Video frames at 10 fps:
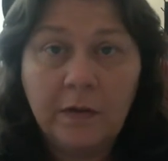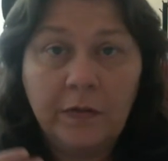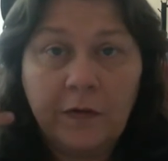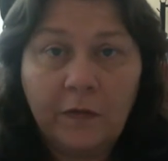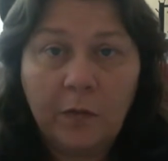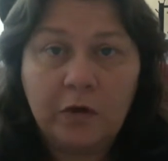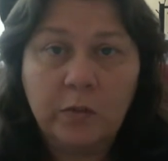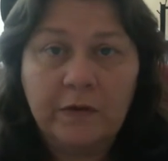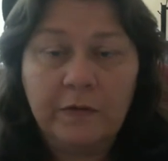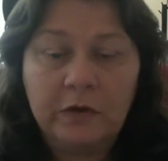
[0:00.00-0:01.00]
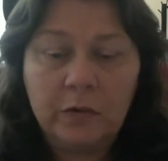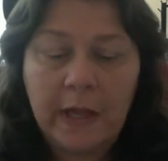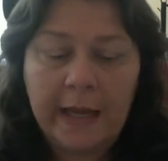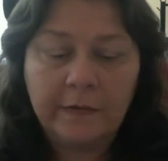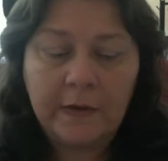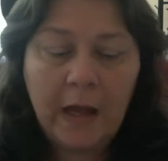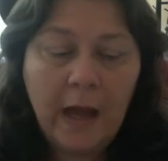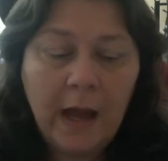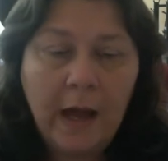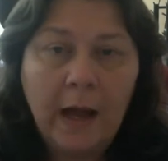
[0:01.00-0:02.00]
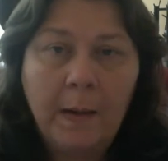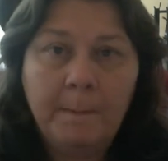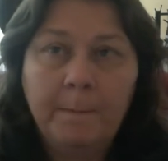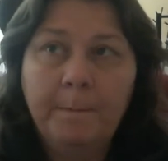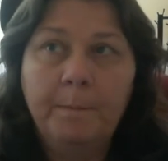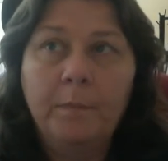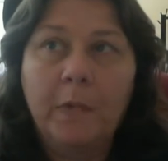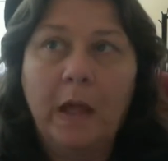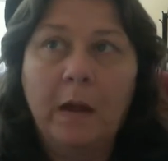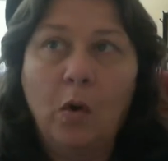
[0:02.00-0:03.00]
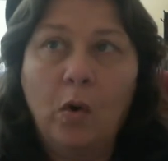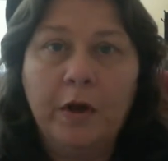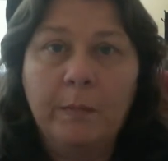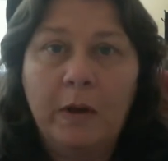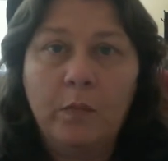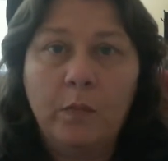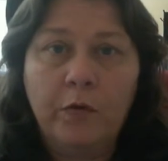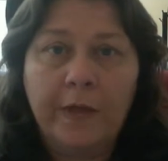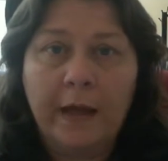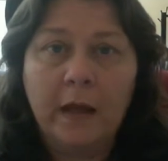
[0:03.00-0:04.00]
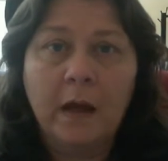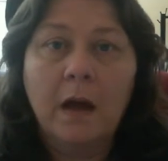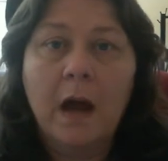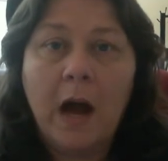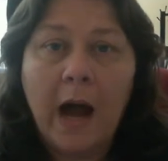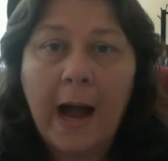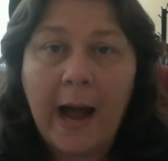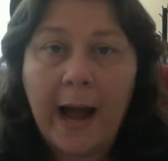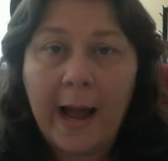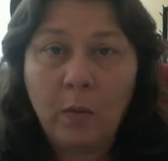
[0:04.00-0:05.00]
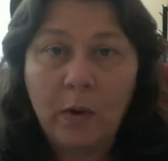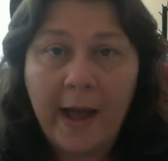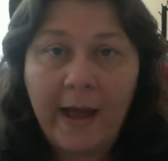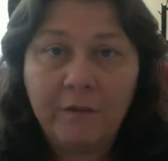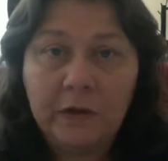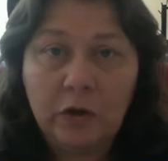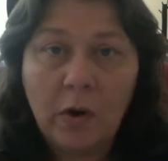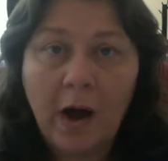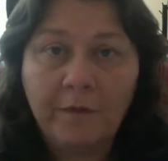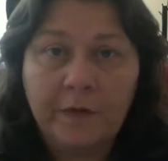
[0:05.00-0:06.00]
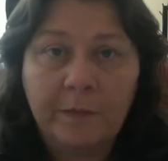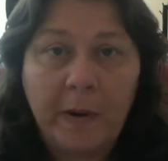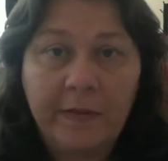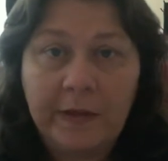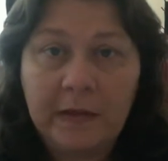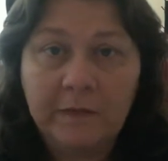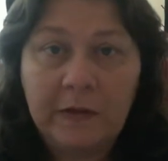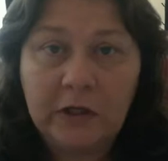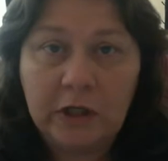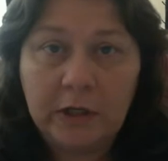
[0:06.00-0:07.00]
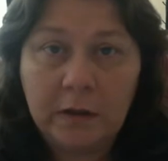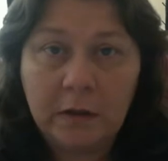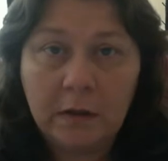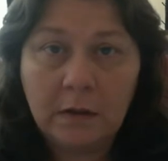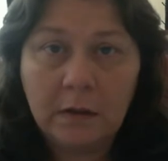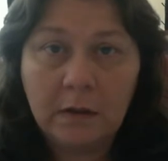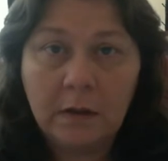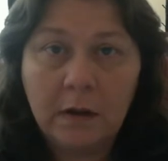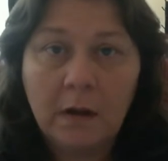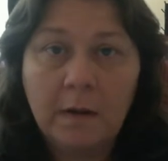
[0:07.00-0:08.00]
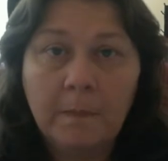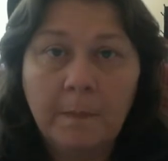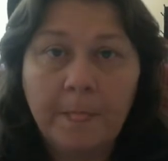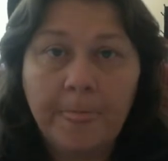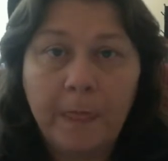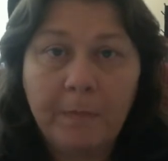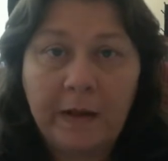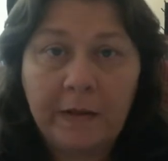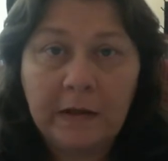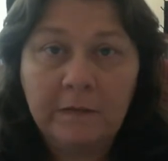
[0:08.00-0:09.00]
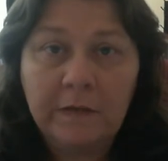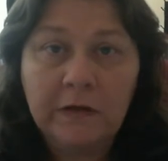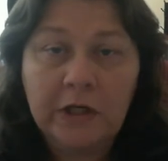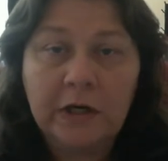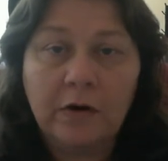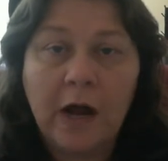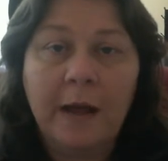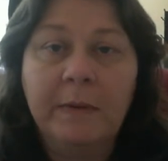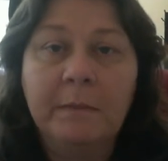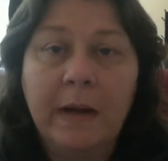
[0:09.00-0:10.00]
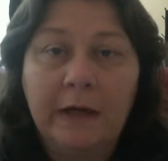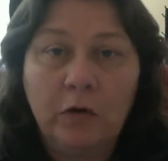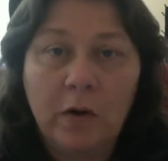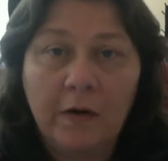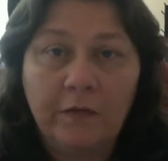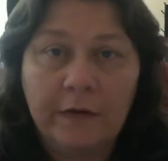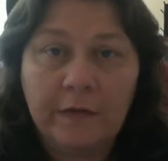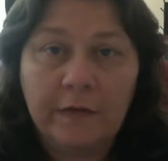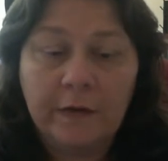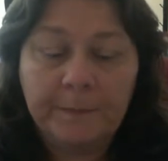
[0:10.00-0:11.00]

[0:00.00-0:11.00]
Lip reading: This is what you want to visualize. Or you may think, I will have a new office by the end of this year. By the end of this year, I'm in my new office.